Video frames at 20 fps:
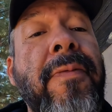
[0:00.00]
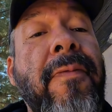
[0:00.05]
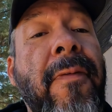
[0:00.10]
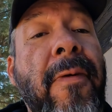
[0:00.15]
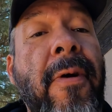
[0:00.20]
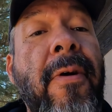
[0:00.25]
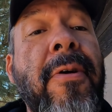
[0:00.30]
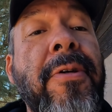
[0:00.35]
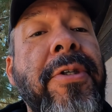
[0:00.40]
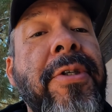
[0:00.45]

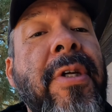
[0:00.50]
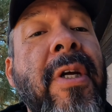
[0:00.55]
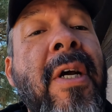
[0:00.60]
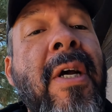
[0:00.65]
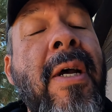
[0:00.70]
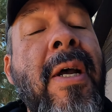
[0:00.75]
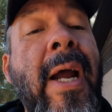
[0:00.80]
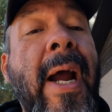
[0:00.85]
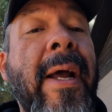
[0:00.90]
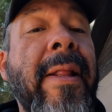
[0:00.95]
first,
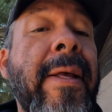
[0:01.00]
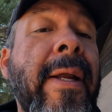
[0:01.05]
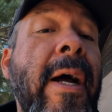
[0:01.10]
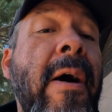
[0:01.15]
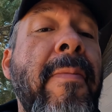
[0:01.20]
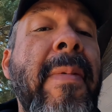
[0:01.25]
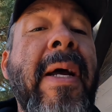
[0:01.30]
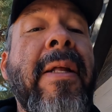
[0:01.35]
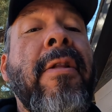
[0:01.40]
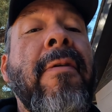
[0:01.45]
and then
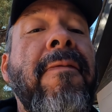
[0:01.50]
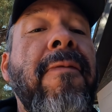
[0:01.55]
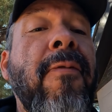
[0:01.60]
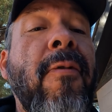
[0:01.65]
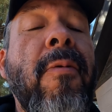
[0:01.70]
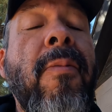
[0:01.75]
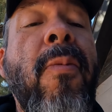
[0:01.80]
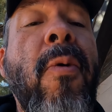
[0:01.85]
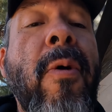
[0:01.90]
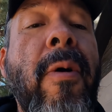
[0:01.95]
I'll mount the
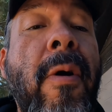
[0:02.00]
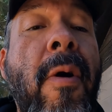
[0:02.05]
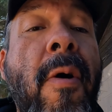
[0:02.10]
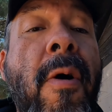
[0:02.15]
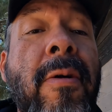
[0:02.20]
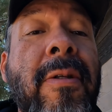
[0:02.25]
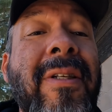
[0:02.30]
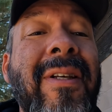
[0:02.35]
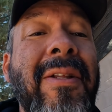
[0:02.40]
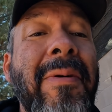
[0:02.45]
floorboard
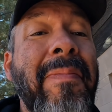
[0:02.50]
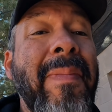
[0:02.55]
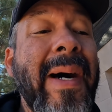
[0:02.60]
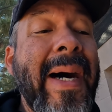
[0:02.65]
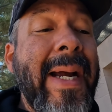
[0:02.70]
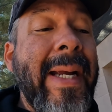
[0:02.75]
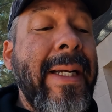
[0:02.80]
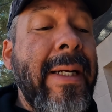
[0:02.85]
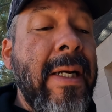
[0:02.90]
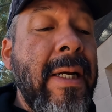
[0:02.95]
onto the
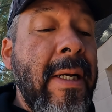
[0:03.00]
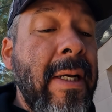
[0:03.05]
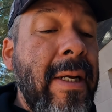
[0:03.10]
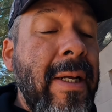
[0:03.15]
bike.